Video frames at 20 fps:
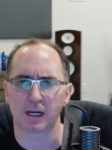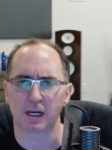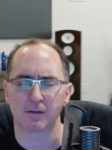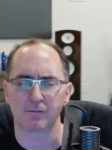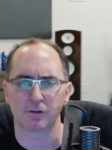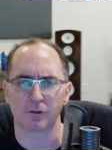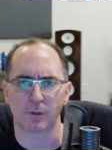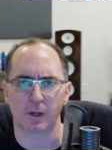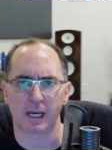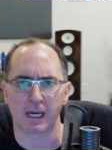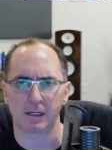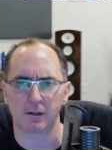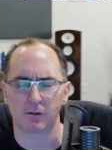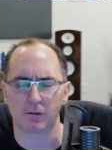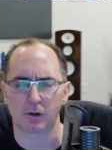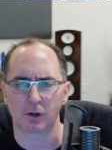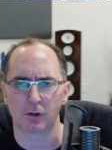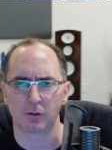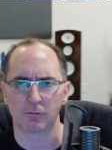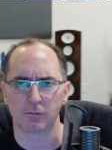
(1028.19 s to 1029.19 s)
Have you had
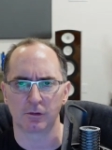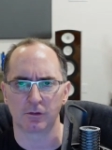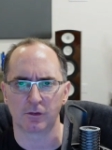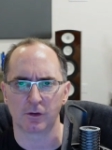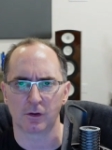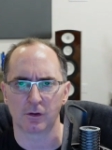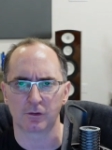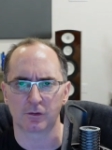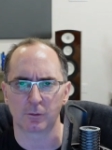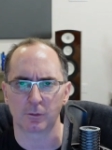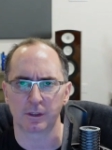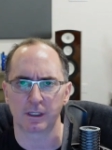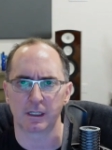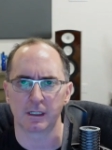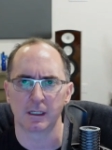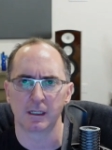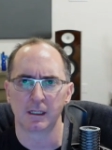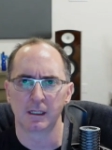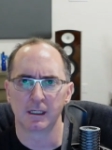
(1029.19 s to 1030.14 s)
good results with it?